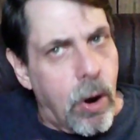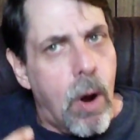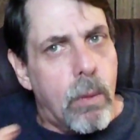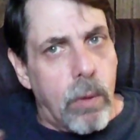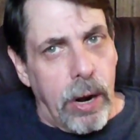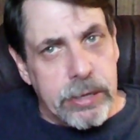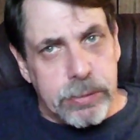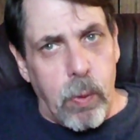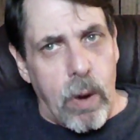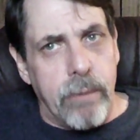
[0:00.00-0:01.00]
release
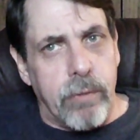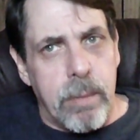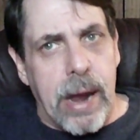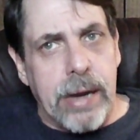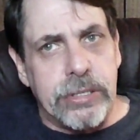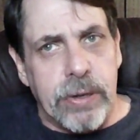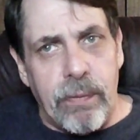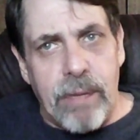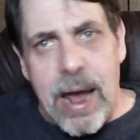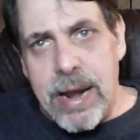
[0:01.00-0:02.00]
more information
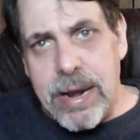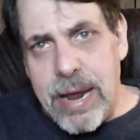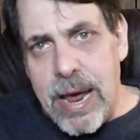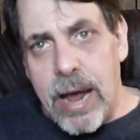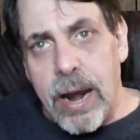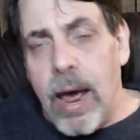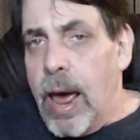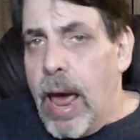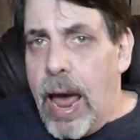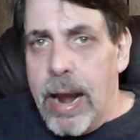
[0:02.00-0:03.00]
that he did,
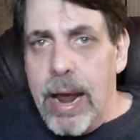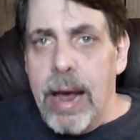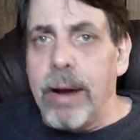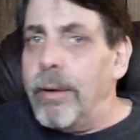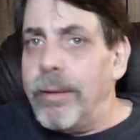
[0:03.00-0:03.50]
and then